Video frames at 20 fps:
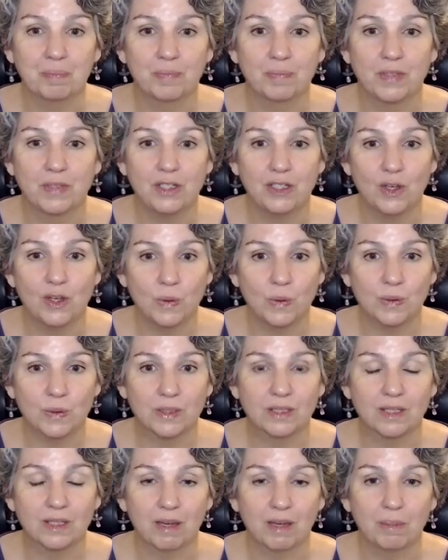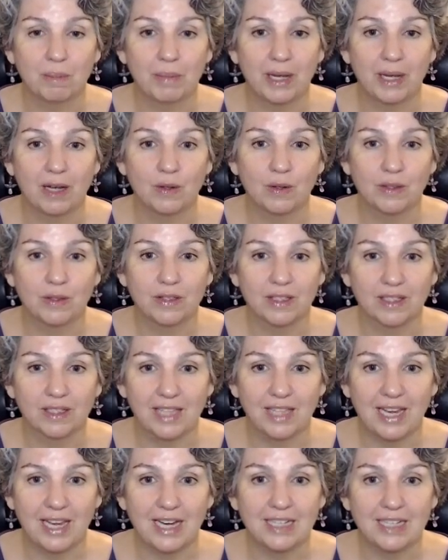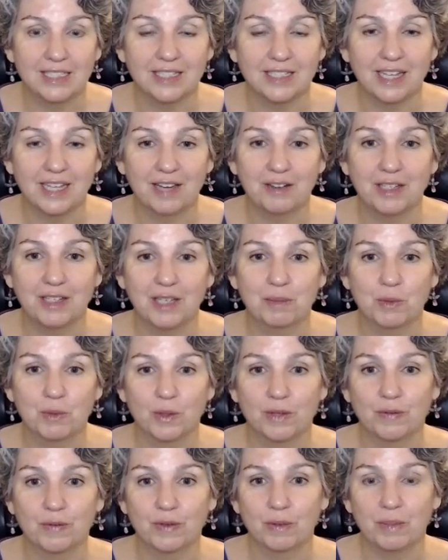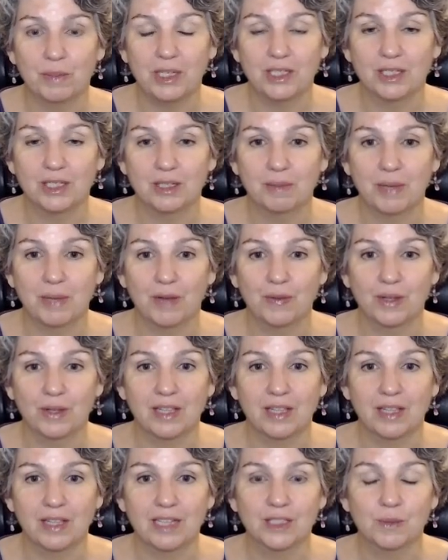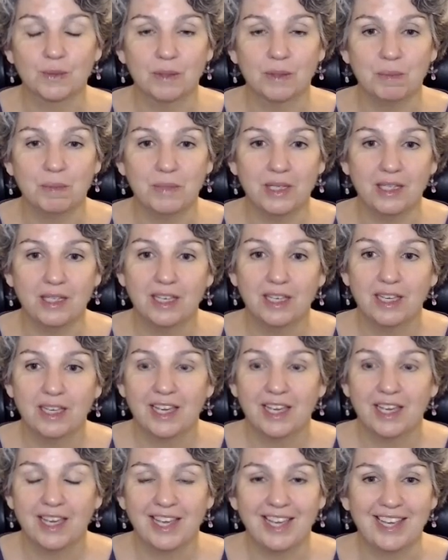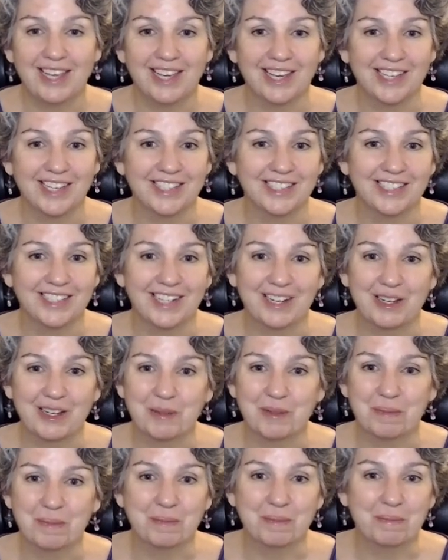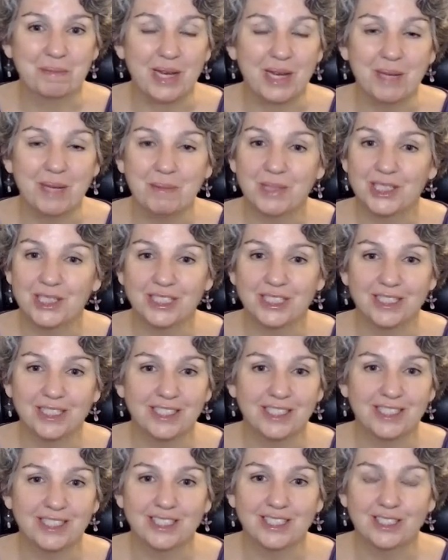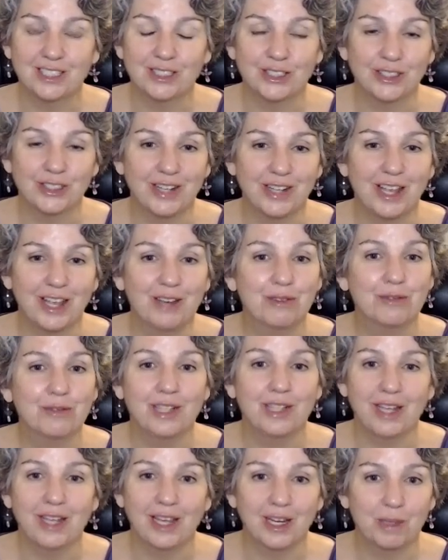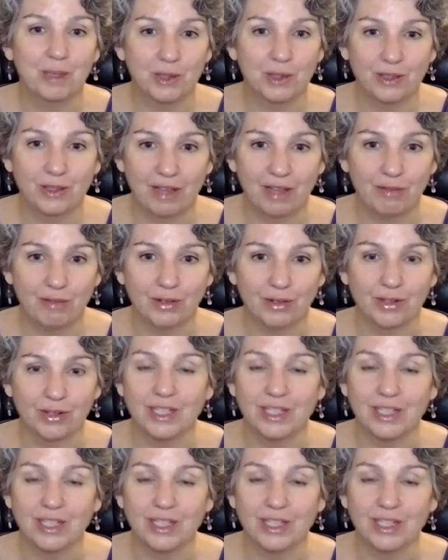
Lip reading: notes about the class and how to get more information about the class with me. And my mission is to turn every animal lover